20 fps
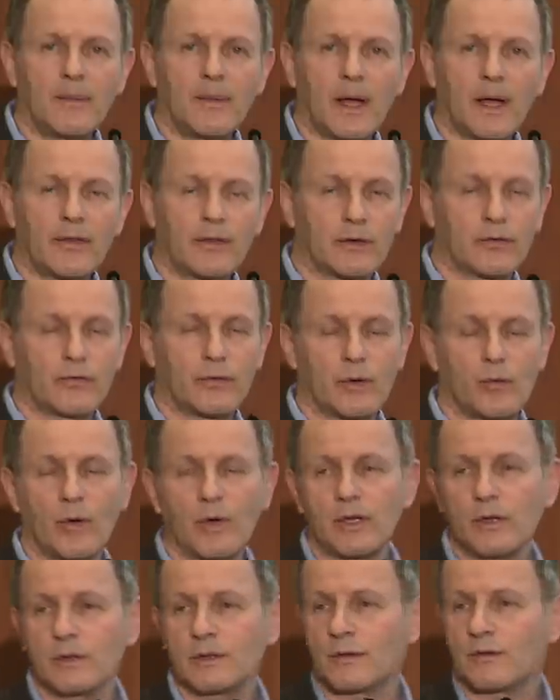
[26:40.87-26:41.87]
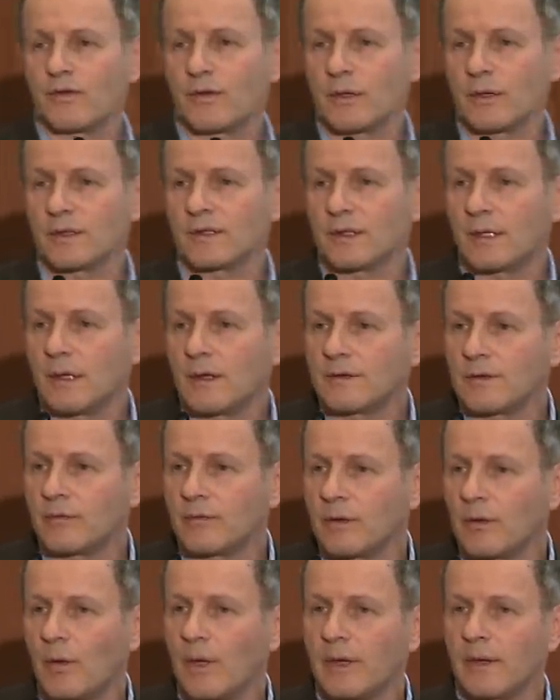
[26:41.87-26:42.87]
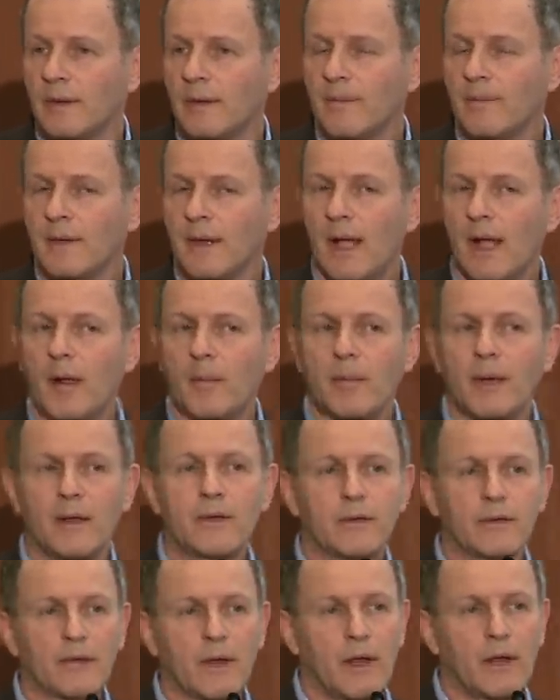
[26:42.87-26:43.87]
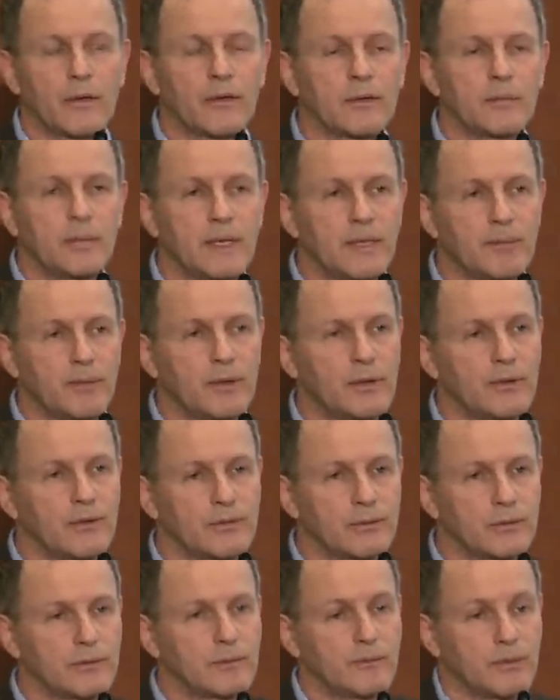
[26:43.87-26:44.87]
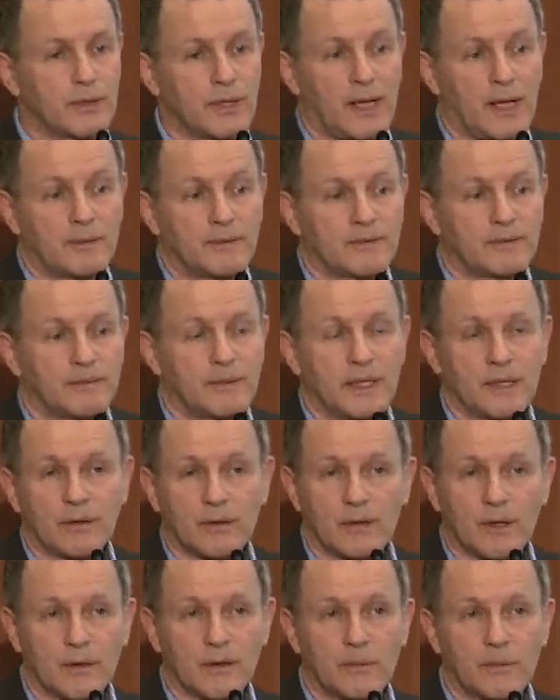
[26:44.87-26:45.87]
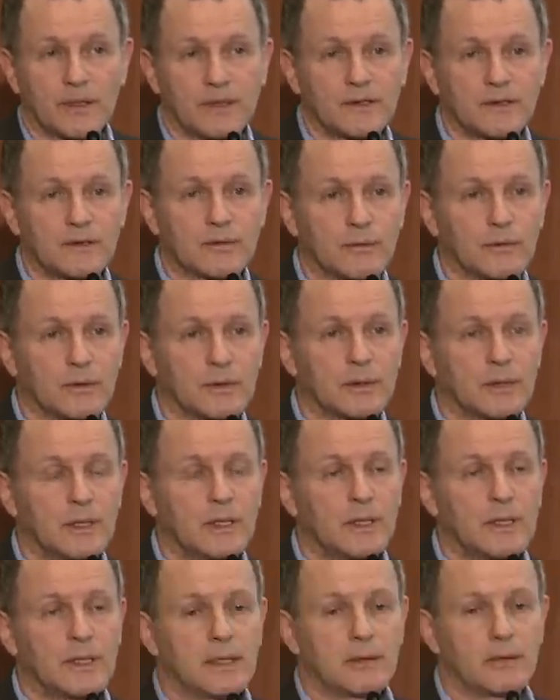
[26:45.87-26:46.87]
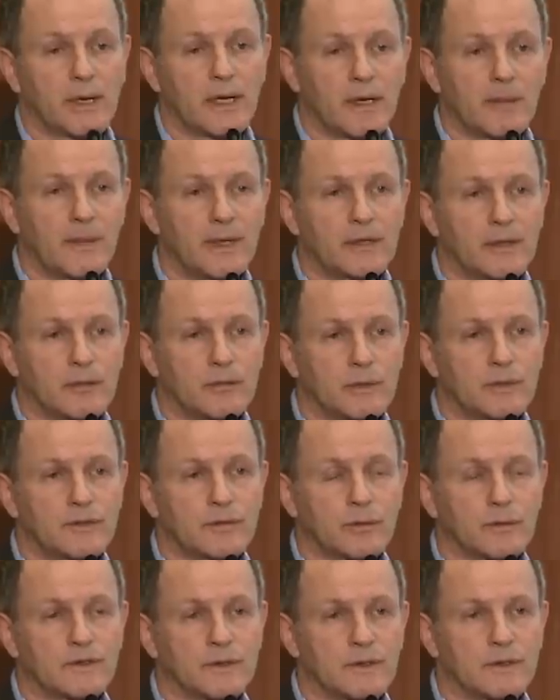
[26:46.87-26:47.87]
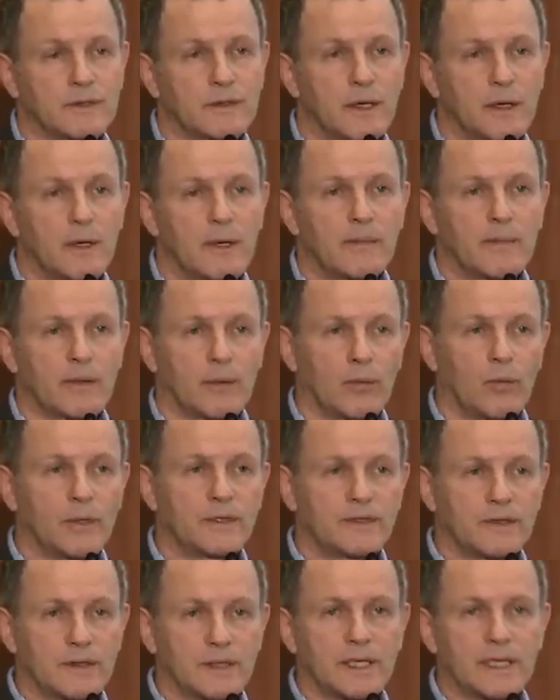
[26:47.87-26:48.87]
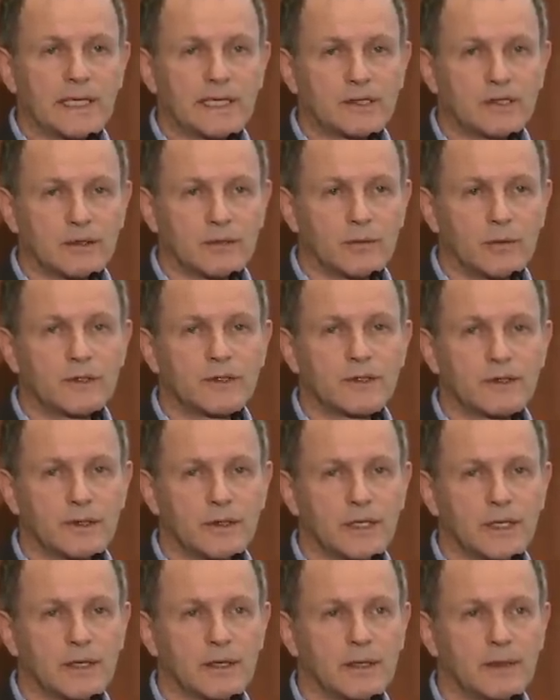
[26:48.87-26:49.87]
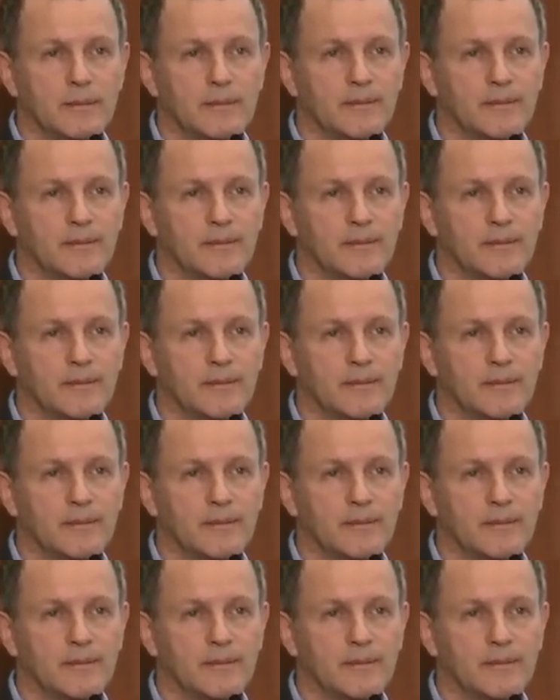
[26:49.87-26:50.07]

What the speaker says: either if we want to use it for ourselves, if we want to help other people through perhaps being therapists or recommending resources, what's the connection, what's the link?